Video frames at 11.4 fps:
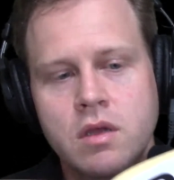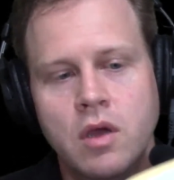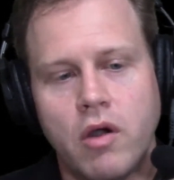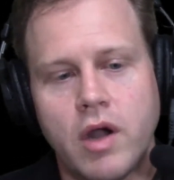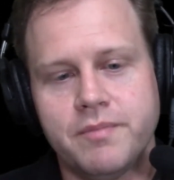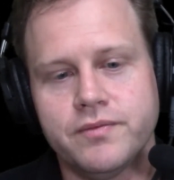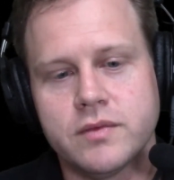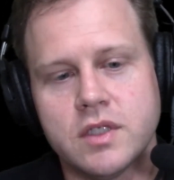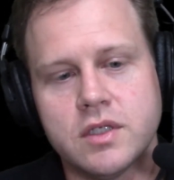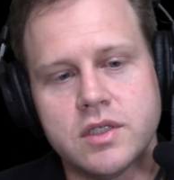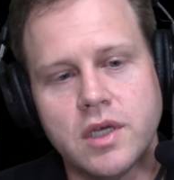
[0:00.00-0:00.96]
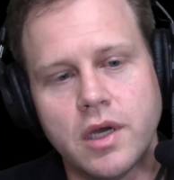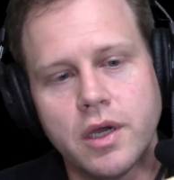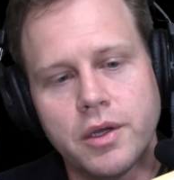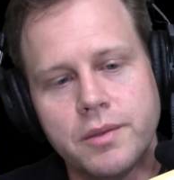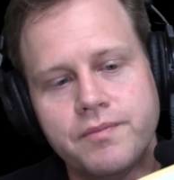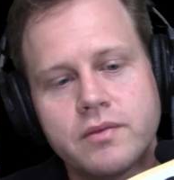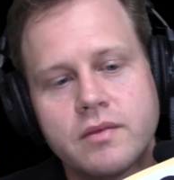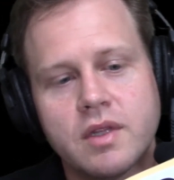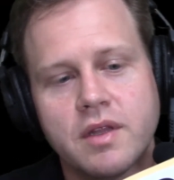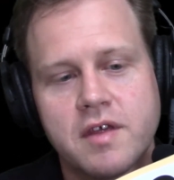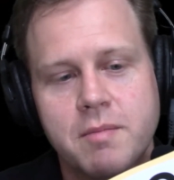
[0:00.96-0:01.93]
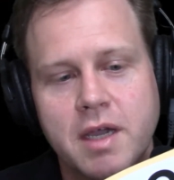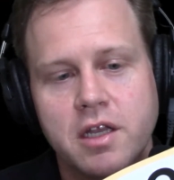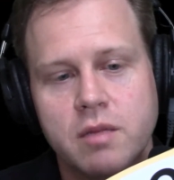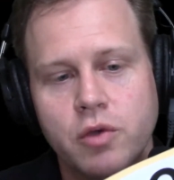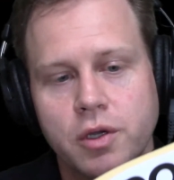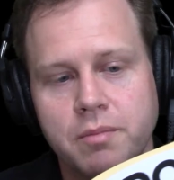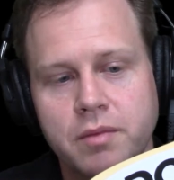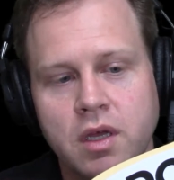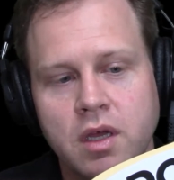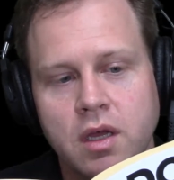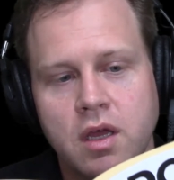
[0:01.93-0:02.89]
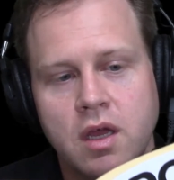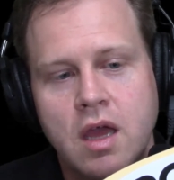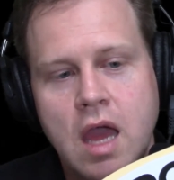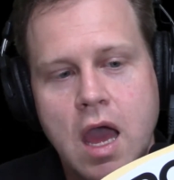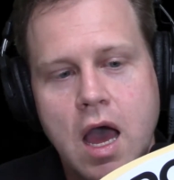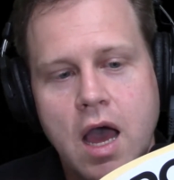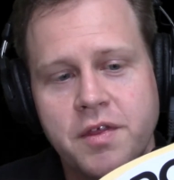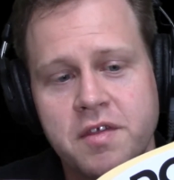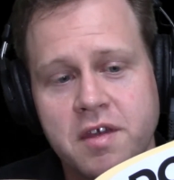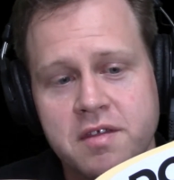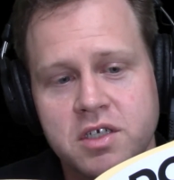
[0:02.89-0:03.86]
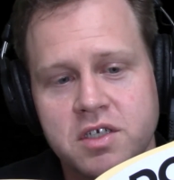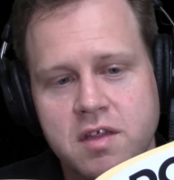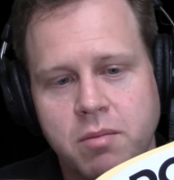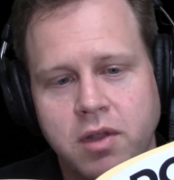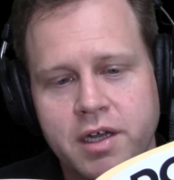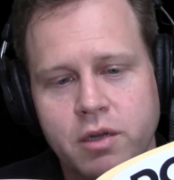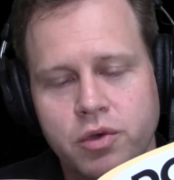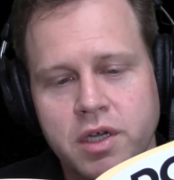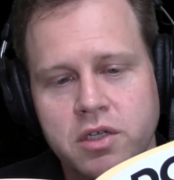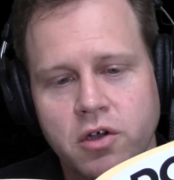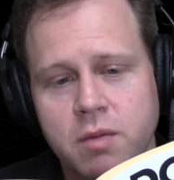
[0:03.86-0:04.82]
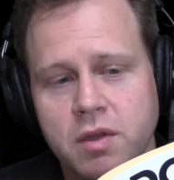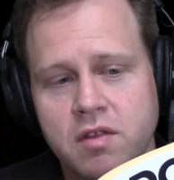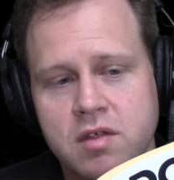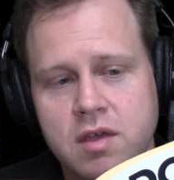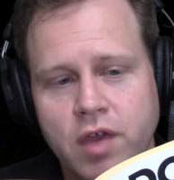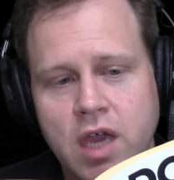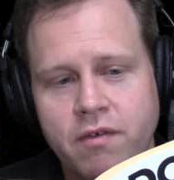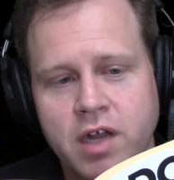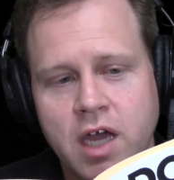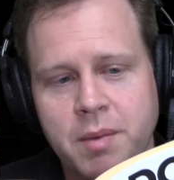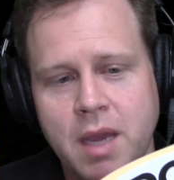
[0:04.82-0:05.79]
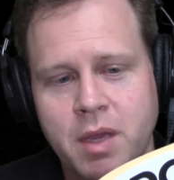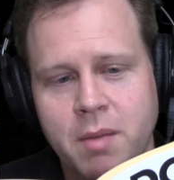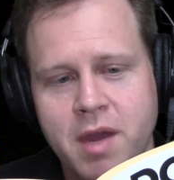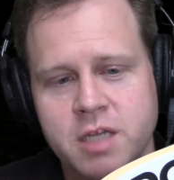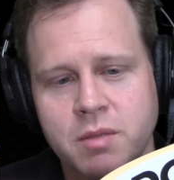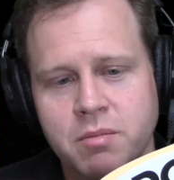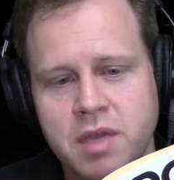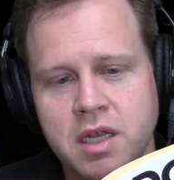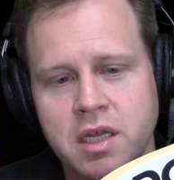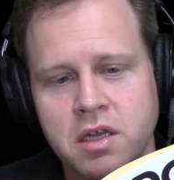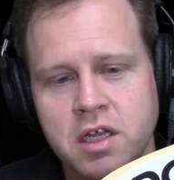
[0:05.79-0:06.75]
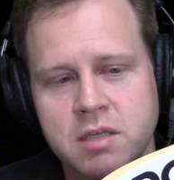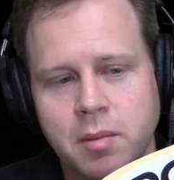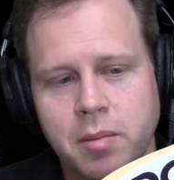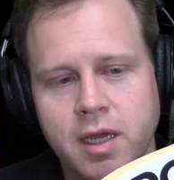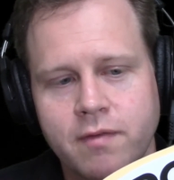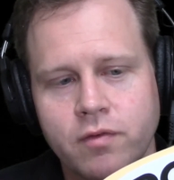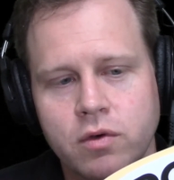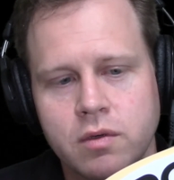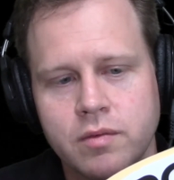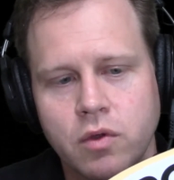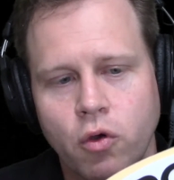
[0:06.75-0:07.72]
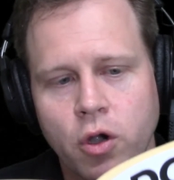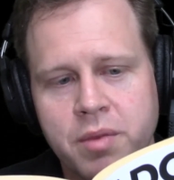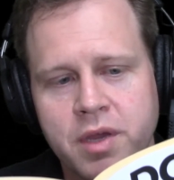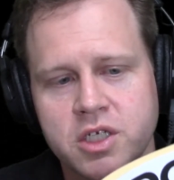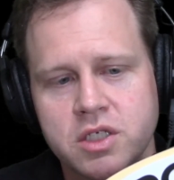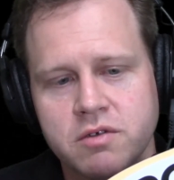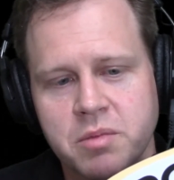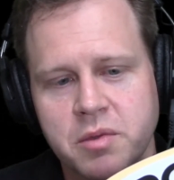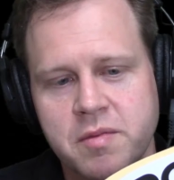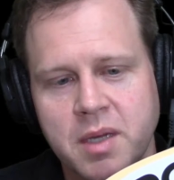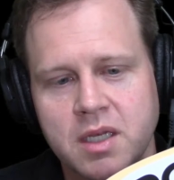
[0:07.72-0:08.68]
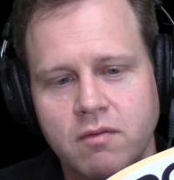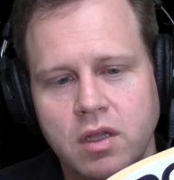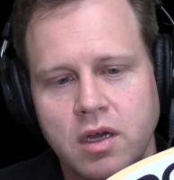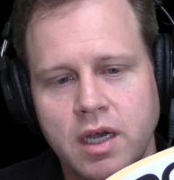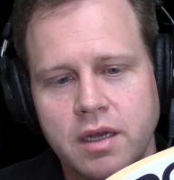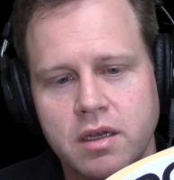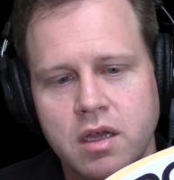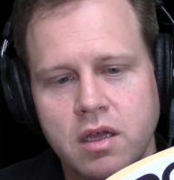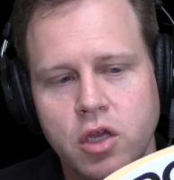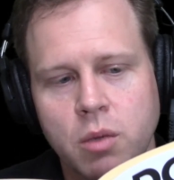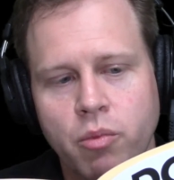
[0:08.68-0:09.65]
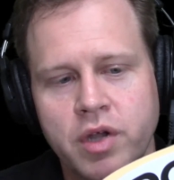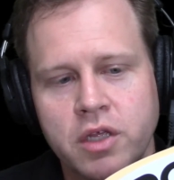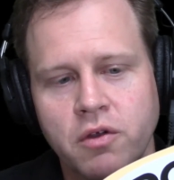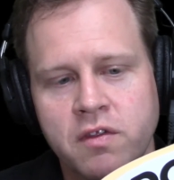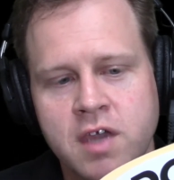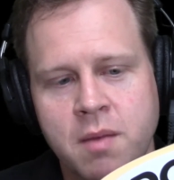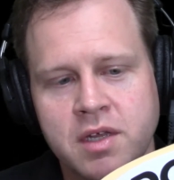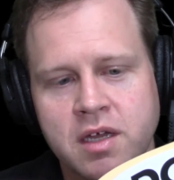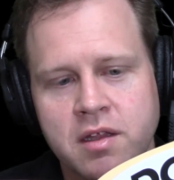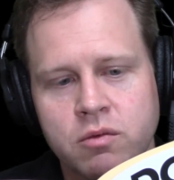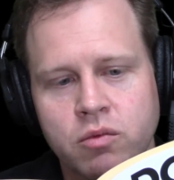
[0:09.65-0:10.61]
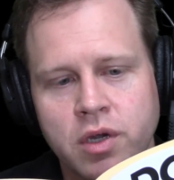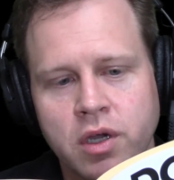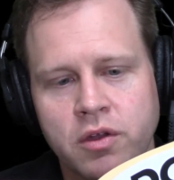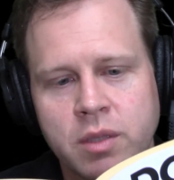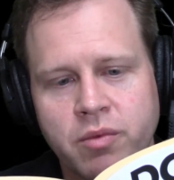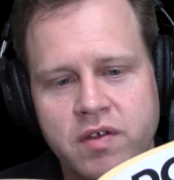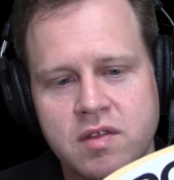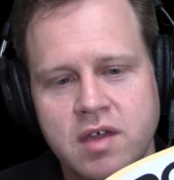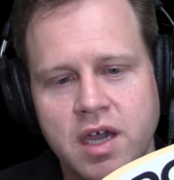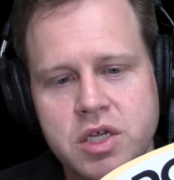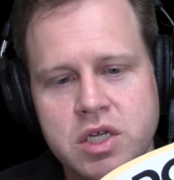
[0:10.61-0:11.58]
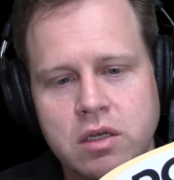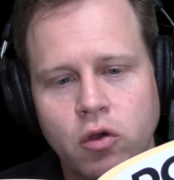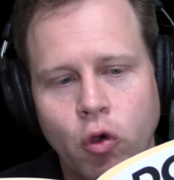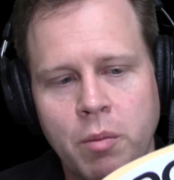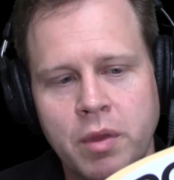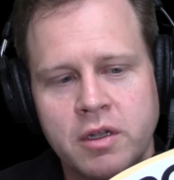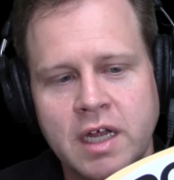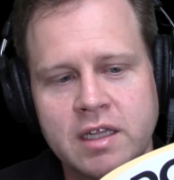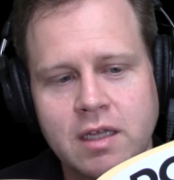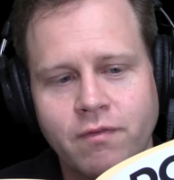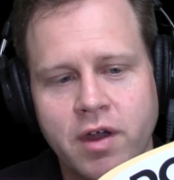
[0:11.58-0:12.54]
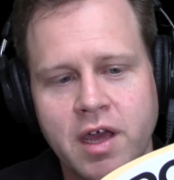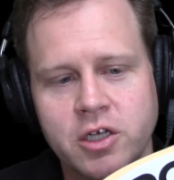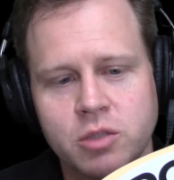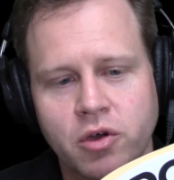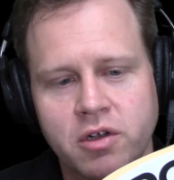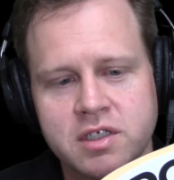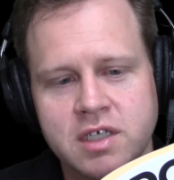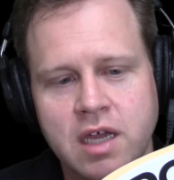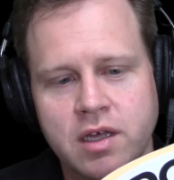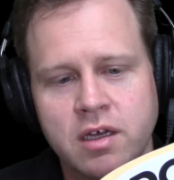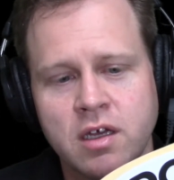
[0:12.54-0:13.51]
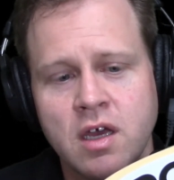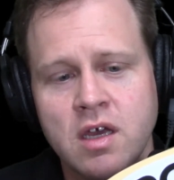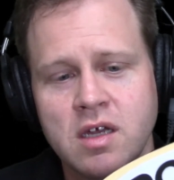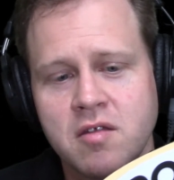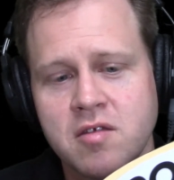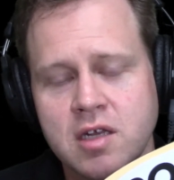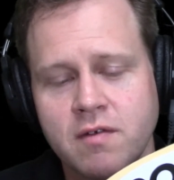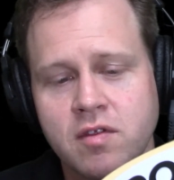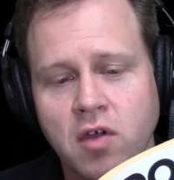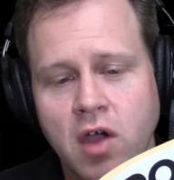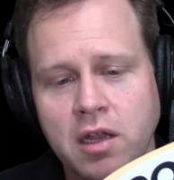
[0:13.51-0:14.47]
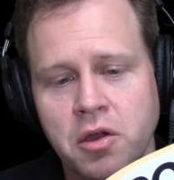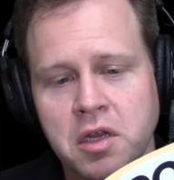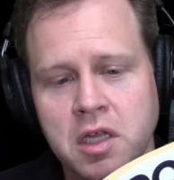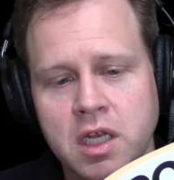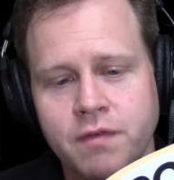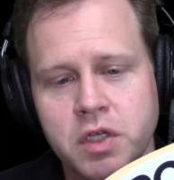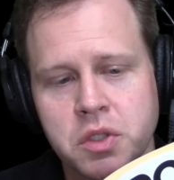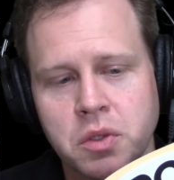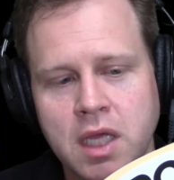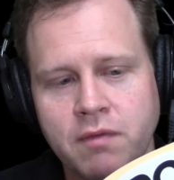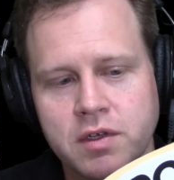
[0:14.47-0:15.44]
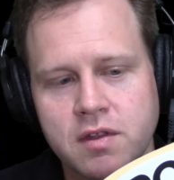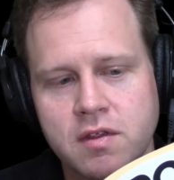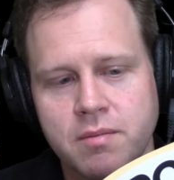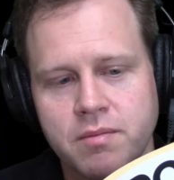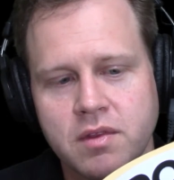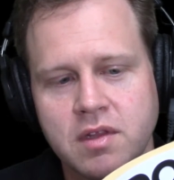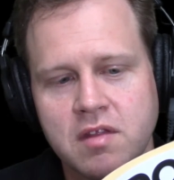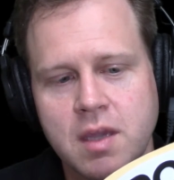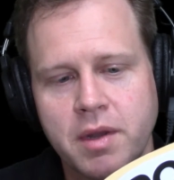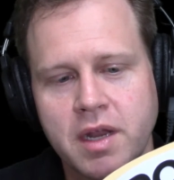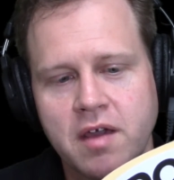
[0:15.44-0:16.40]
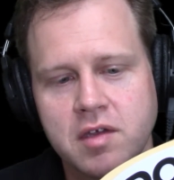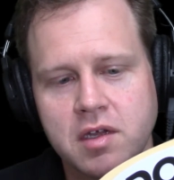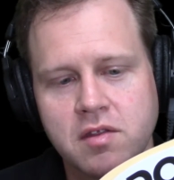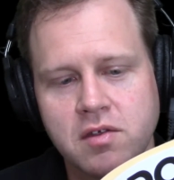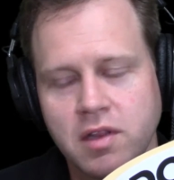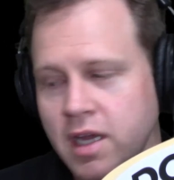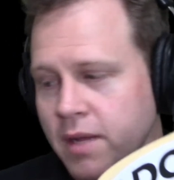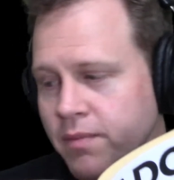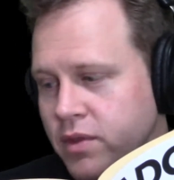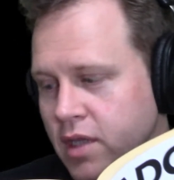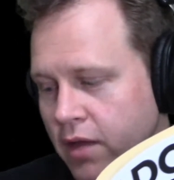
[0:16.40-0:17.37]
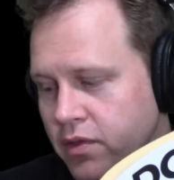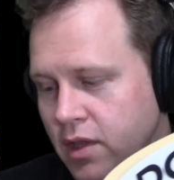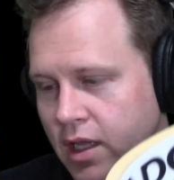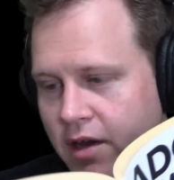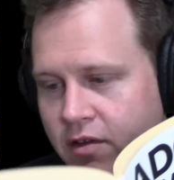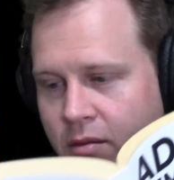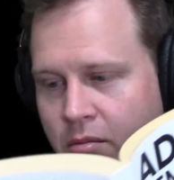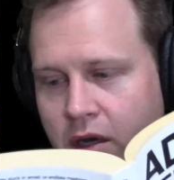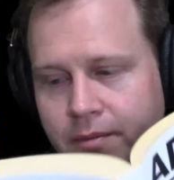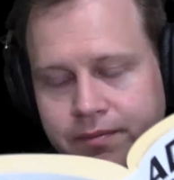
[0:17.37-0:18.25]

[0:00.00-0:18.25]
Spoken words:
All right, so let's get back into the book. This doesn't just apply to Word documents. If you have an upcoming management meeting you need to prepare for, or a pitch to a prospective client, you can bring your team together to work on the presentation or build out the financial model together instead of siloed individual efforts that someone has to consolidate at the last minute.